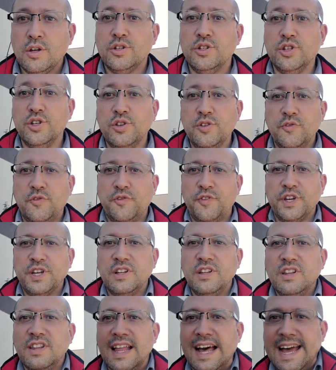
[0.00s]
Do you
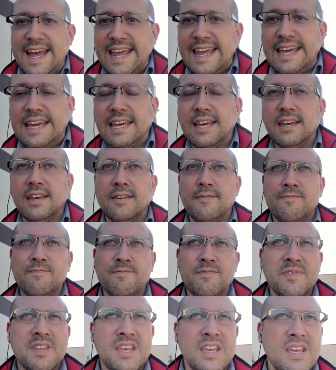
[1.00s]
feel like
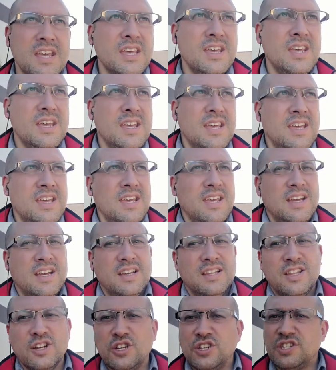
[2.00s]

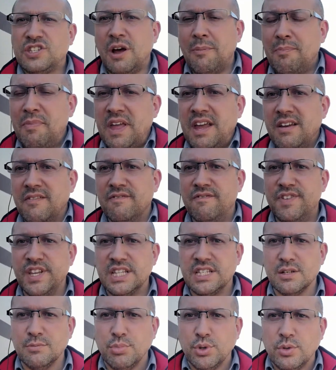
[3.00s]
there's something
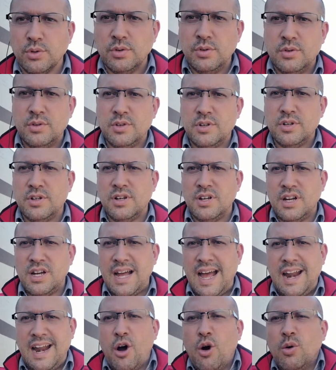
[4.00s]
invisible
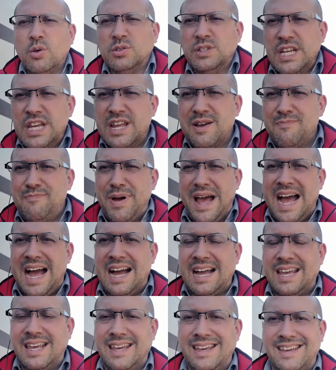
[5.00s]
kind of holding you
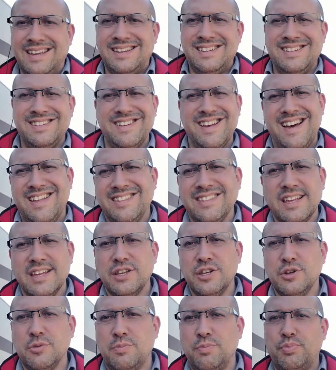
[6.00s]
back and not
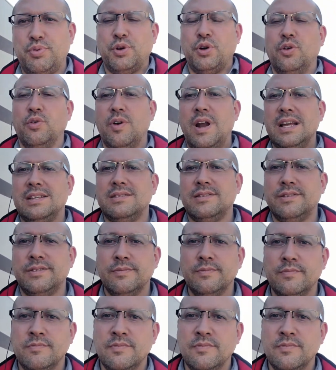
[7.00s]
letting you progress?